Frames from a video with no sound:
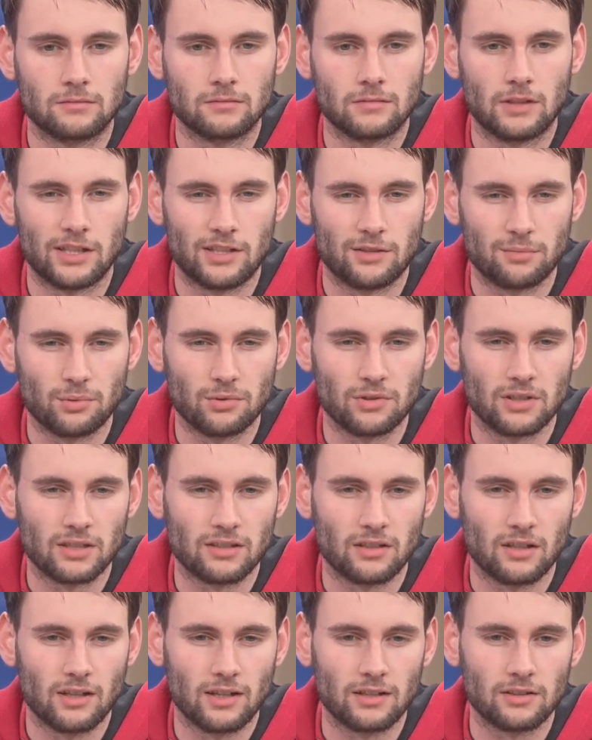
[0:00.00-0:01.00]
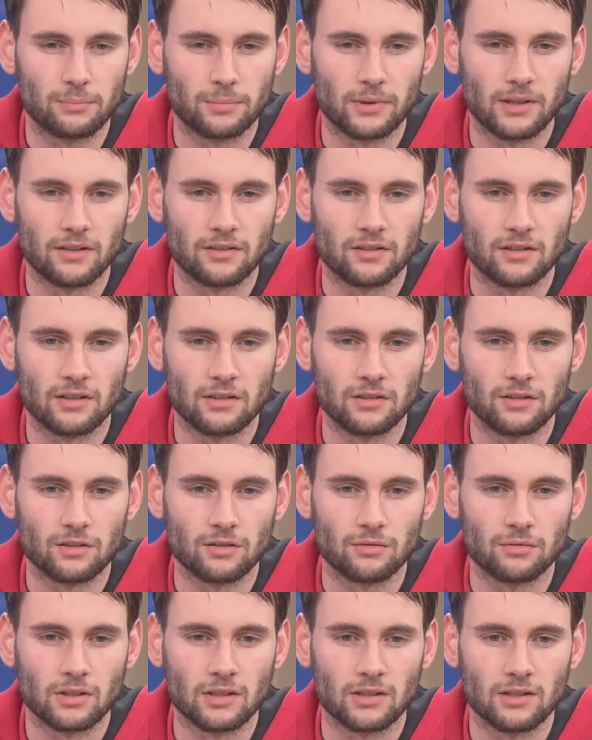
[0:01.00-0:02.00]
Let's put that at Larry Page and then the other
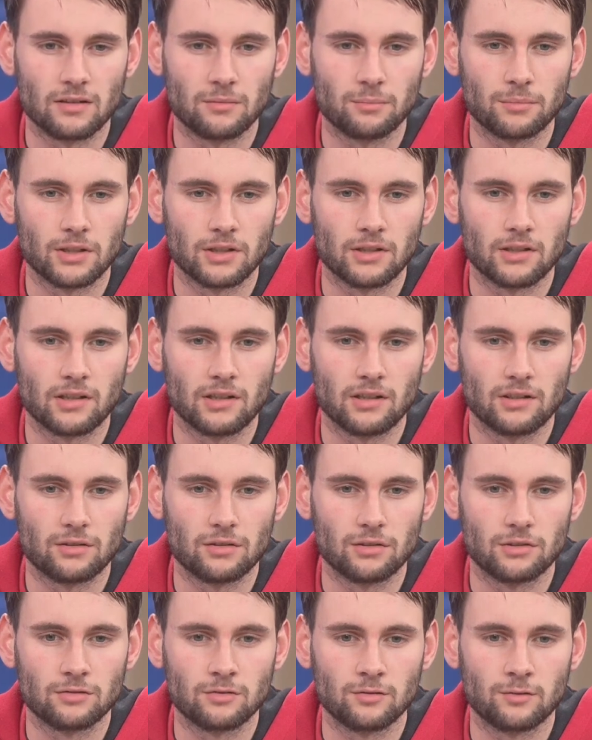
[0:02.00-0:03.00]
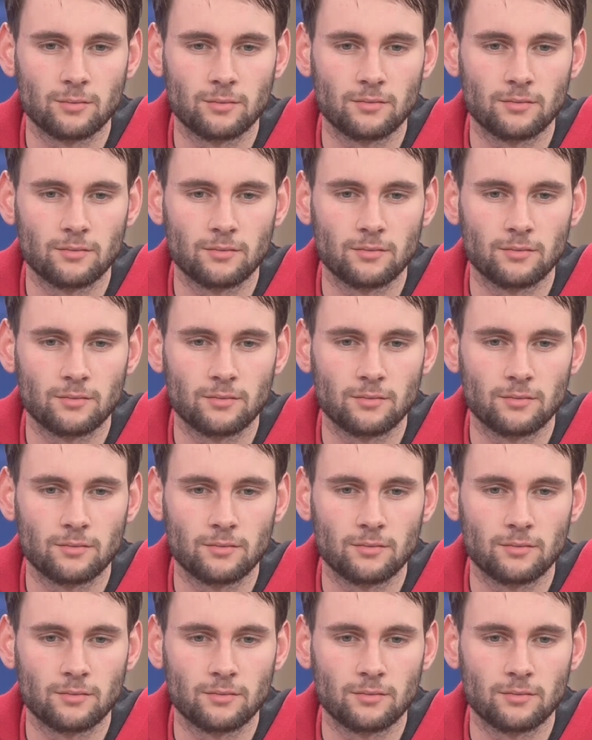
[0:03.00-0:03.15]
one at Bernard Arnault,